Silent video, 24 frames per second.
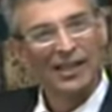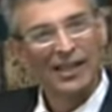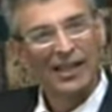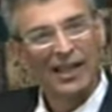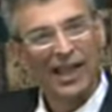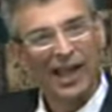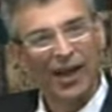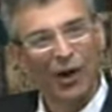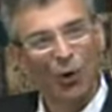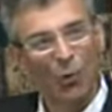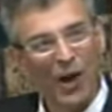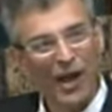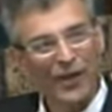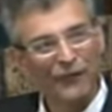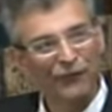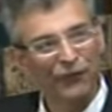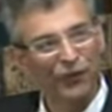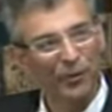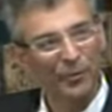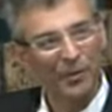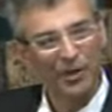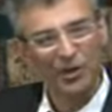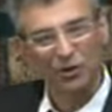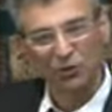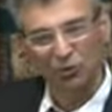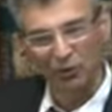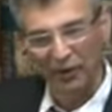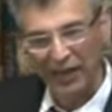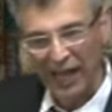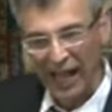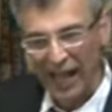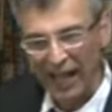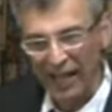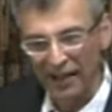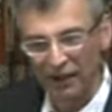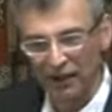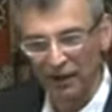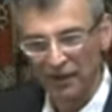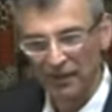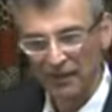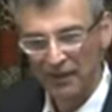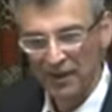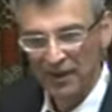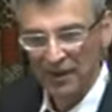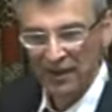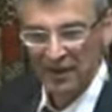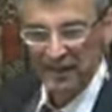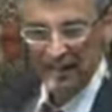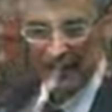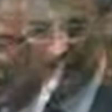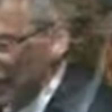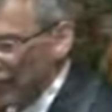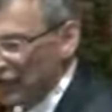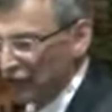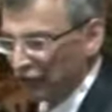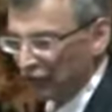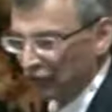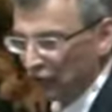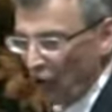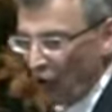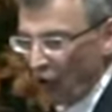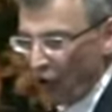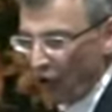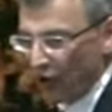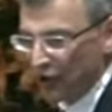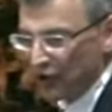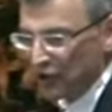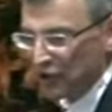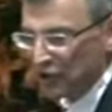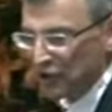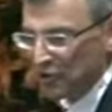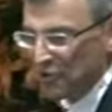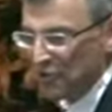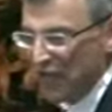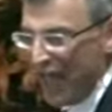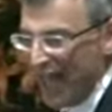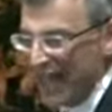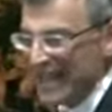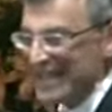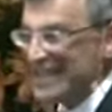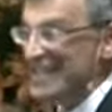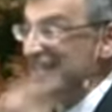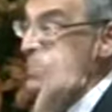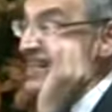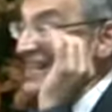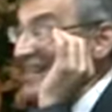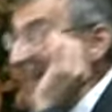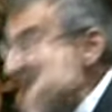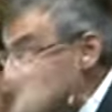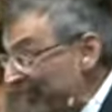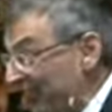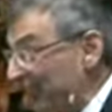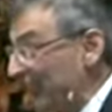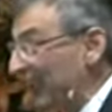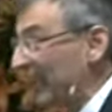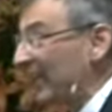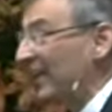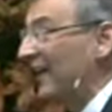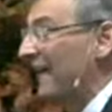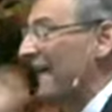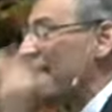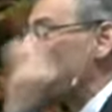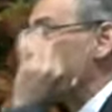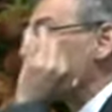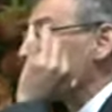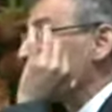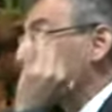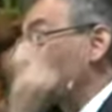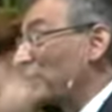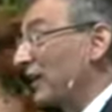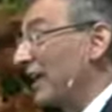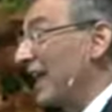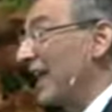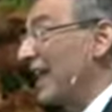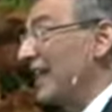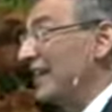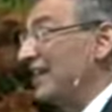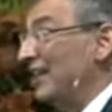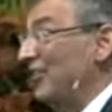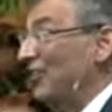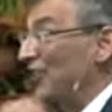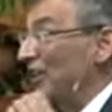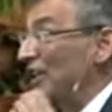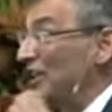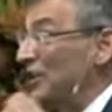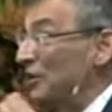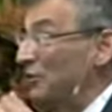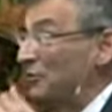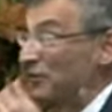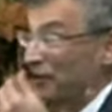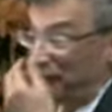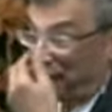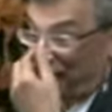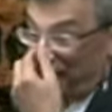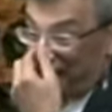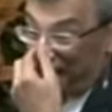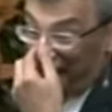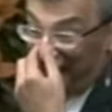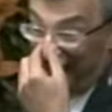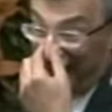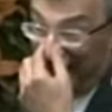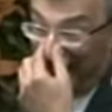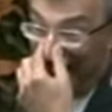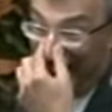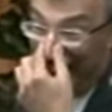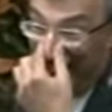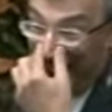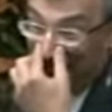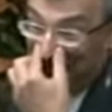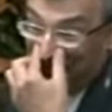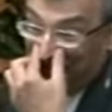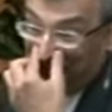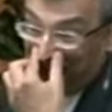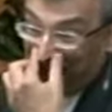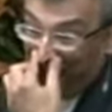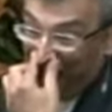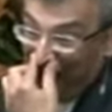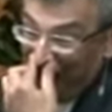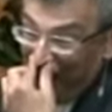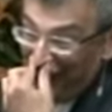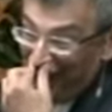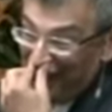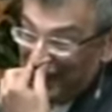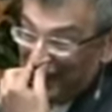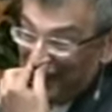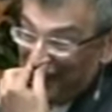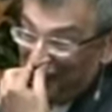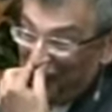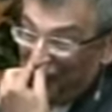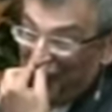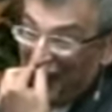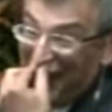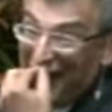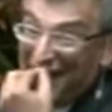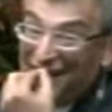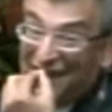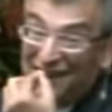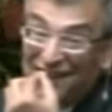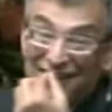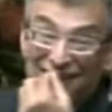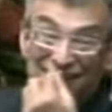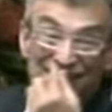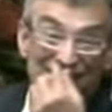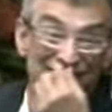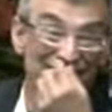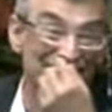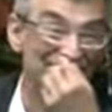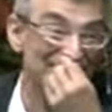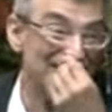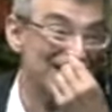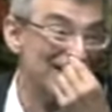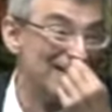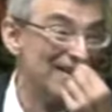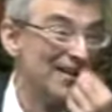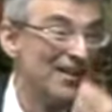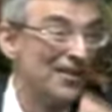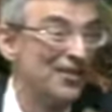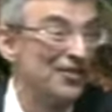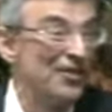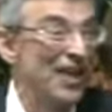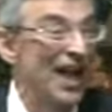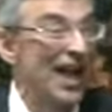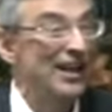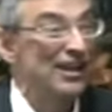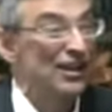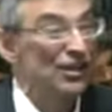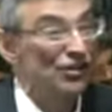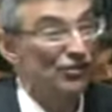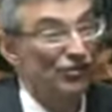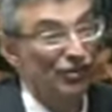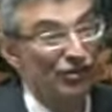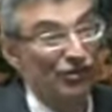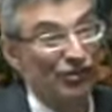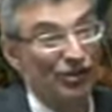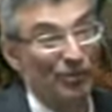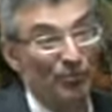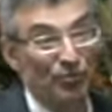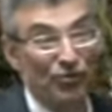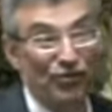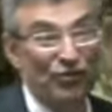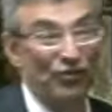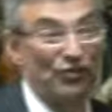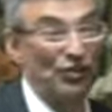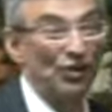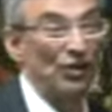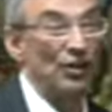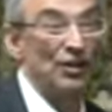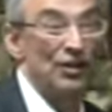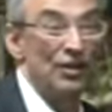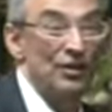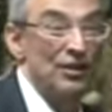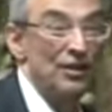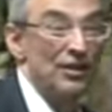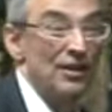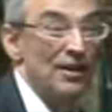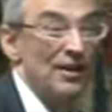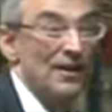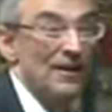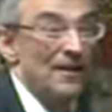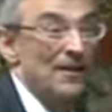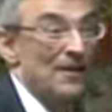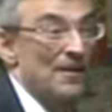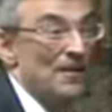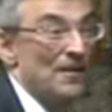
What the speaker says: to get away from a creator is to argue that nothing created the universe. And I'm sorry if that is as absurd